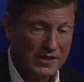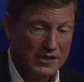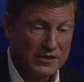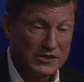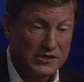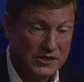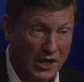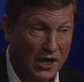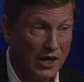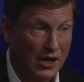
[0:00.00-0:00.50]

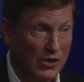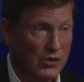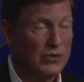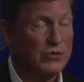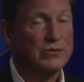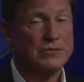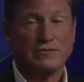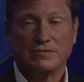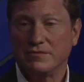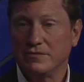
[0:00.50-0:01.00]

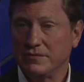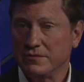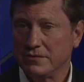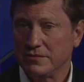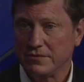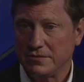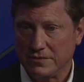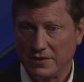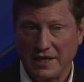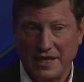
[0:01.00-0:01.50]
So,
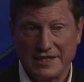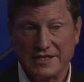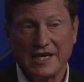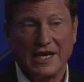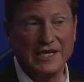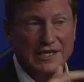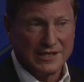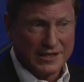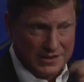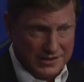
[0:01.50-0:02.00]
as
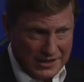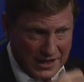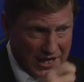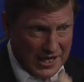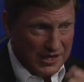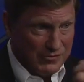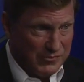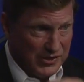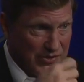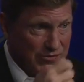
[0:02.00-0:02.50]
I
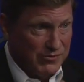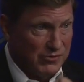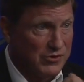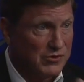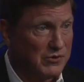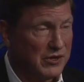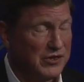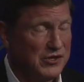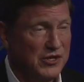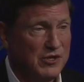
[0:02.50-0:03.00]
kind of went
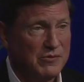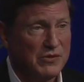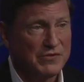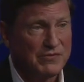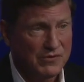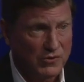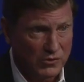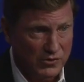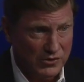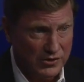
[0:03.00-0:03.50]
through with you
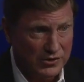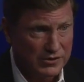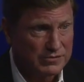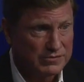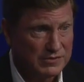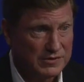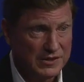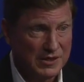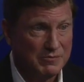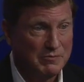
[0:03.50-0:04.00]

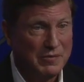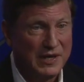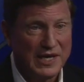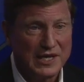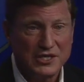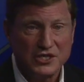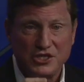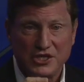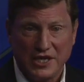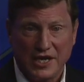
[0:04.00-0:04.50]
before, the
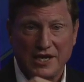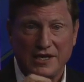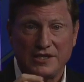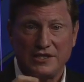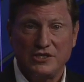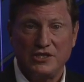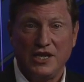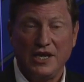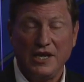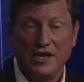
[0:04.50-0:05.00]
big
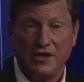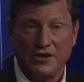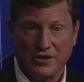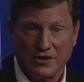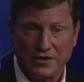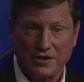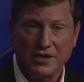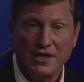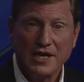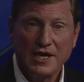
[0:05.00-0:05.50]
challenge
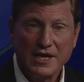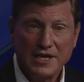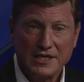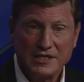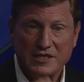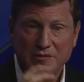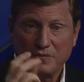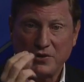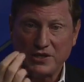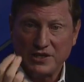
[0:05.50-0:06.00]
here
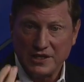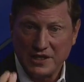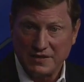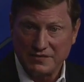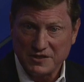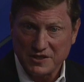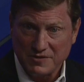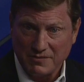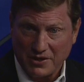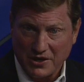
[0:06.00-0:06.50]
is to put
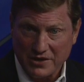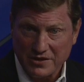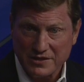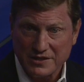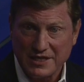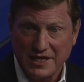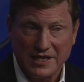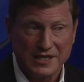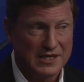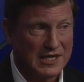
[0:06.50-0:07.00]
enough
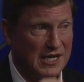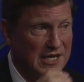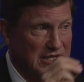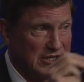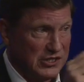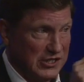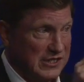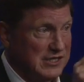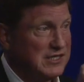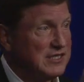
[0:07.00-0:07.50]
smart
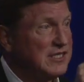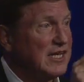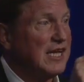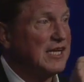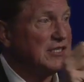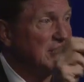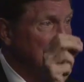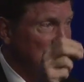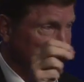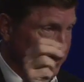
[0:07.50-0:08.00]
technology,
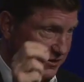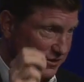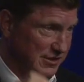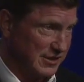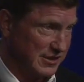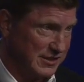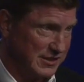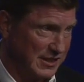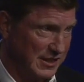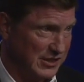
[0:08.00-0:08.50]
sensors
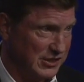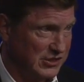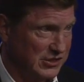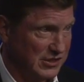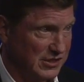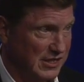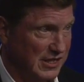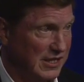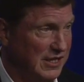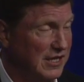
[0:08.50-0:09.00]

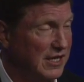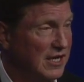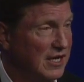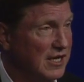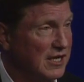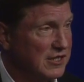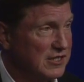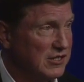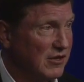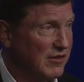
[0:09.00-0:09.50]
essentially,
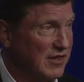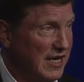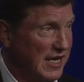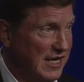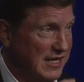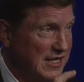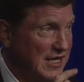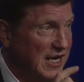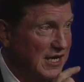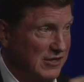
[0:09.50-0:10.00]
so
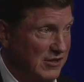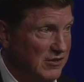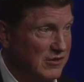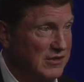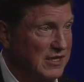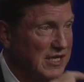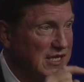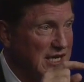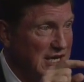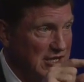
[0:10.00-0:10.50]
that not
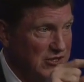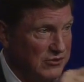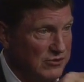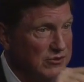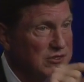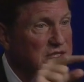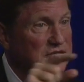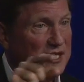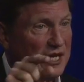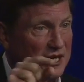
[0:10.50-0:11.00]
only can
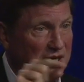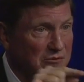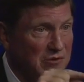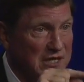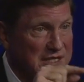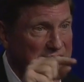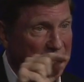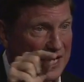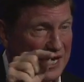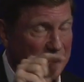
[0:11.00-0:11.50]
you see
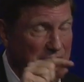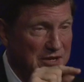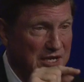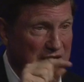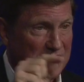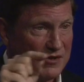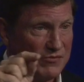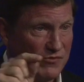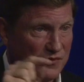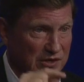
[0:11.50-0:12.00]
what's
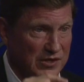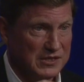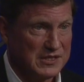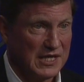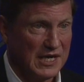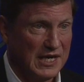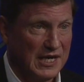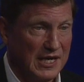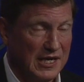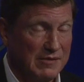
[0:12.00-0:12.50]
happening in real
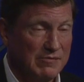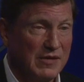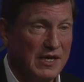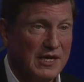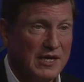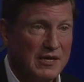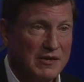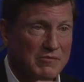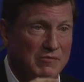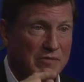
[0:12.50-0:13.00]
time,
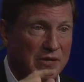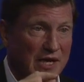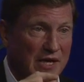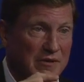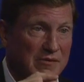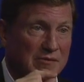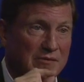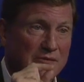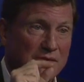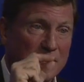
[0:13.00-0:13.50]

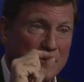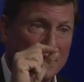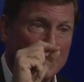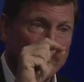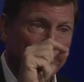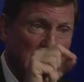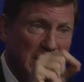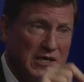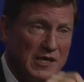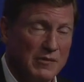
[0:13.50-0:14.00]
but
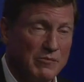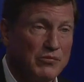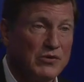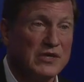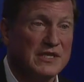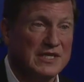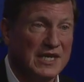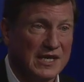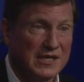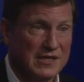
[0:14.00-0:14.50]
become
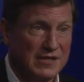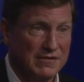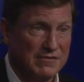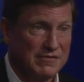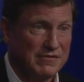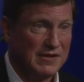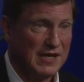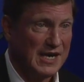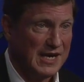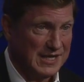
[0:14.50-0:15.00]

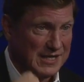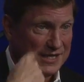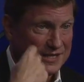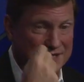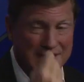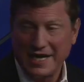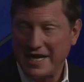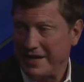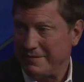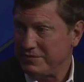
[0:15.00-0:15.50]
predictive and
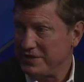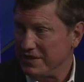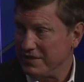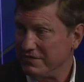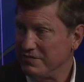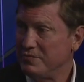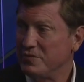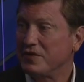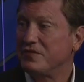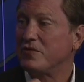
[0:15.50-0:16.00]

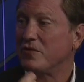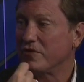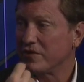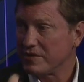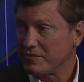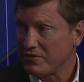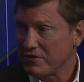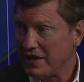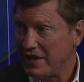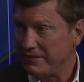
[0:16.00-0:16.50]
adaptive mm-hmm. before
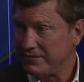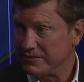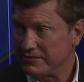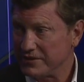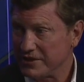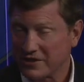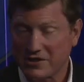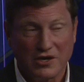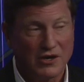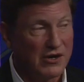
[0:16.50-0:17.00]
mm -hmm. the
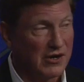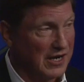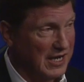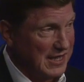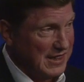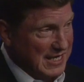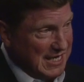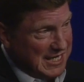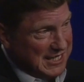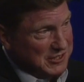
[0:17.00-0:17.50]
problems occur.
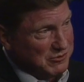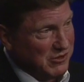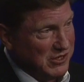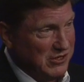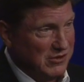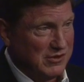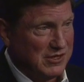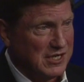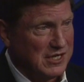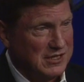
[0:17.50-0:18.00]
And that's where
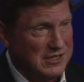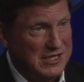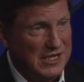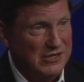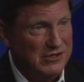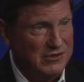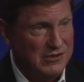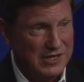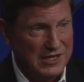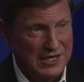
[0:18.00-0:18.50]
you
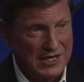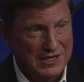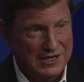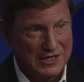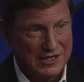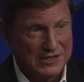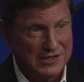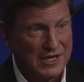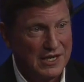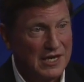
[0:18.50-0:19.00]
continue to get
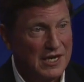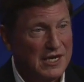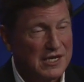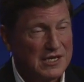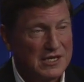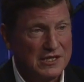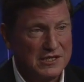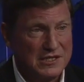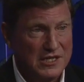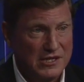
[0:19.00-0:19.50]
this
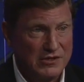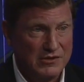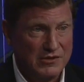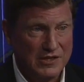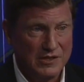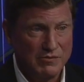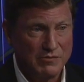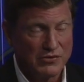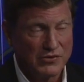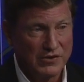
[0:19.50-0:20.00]

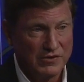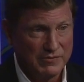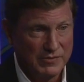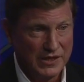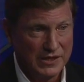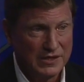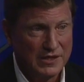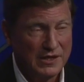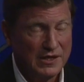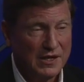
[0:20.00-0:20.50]
continued
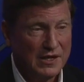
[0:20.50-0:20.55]
improvement.